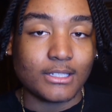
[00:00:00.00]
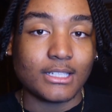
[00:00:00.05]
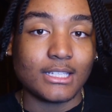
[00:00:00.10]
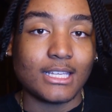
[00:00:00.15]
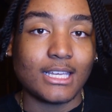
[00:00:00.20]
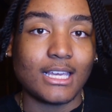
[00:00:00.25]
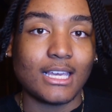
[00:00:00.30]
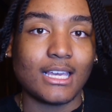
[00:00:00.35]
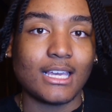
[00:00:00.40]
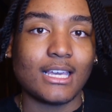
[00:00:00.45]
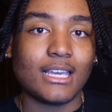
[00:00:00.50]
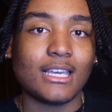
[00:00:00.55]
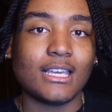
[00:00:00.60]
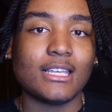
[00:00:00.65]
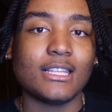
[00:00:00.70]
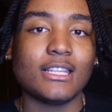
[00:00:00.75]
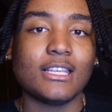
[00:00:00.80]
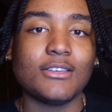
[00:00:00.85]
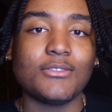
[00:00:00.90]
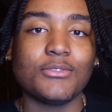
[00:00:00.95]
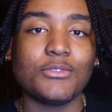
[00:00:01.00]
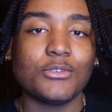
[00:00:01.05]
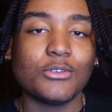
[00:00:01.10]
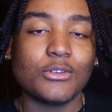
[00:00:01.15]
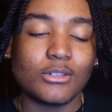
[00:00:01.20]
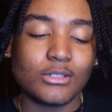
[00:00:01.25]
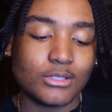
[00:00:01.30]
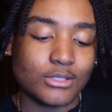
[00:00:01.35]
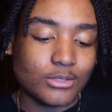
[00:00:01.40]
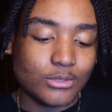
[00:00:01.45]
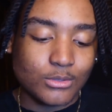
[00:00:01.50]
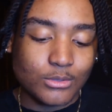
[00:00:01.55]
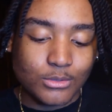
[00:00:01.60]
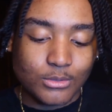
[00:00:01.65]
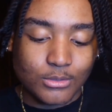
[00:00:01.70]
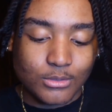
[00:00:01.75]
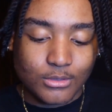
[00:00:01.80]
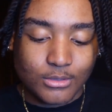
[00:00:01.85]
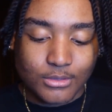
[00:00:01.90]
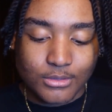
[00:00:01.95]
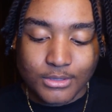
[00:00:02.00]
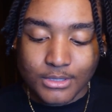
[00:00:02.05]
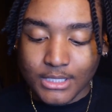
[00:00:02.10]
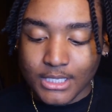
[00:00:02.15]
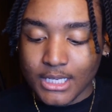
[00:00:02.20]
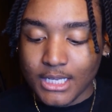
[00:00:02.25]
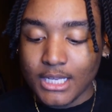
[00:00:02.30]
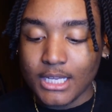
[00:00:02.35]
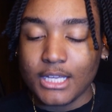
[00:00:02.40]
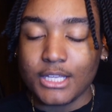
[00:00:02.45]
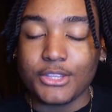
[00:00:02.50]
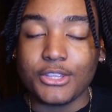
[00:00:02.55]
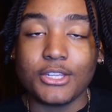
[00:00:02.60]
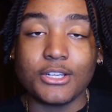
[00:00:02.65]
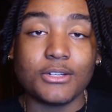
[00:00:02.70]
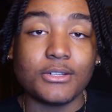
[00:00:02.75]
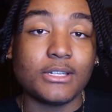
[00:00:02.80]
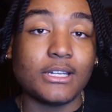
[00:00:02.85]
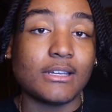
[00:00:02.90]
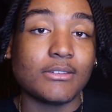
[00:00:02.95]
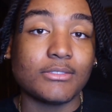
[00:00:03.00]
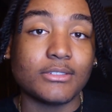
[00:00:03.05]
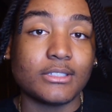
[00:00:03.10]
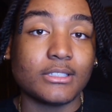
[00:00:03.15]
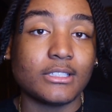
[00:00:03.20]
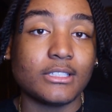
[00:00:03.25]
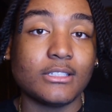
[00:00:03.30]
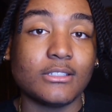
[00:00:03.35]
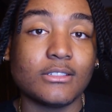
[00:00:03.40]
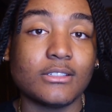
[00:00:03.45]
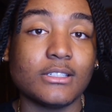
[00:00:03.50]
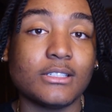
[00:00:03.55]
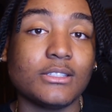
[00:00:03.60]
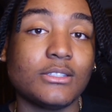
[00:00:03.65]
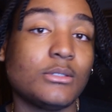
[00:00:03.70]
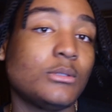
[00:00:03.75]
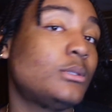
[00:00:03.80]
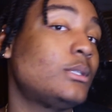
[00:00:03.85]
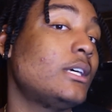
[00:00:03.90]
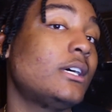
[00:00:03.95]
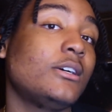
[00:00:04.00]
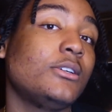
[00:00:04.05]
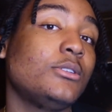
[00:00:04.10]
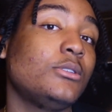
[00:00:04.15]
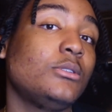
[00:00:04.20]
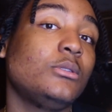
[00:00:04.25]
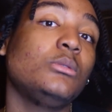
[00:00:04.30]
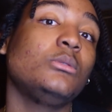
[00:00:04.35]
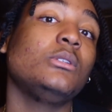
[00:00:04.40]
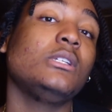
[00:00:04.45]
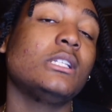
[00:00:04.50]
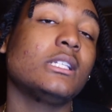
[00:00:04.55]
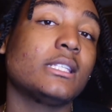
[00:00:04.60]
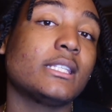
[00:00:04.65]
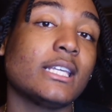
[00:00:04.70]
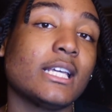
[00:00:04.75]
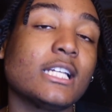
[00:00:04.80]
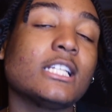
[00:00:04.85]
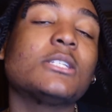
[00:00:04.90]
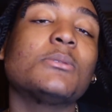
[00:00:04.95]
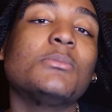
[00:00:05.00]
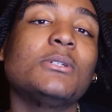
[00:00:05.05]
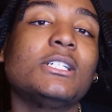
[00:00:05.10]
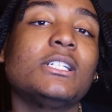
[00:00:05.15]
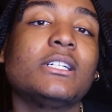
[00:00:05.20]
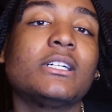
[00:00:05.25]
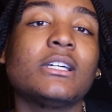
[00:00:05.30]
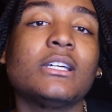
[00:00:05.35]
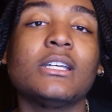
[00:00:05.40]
and if you go to school, they're definitely going to tell you you need a sketchbook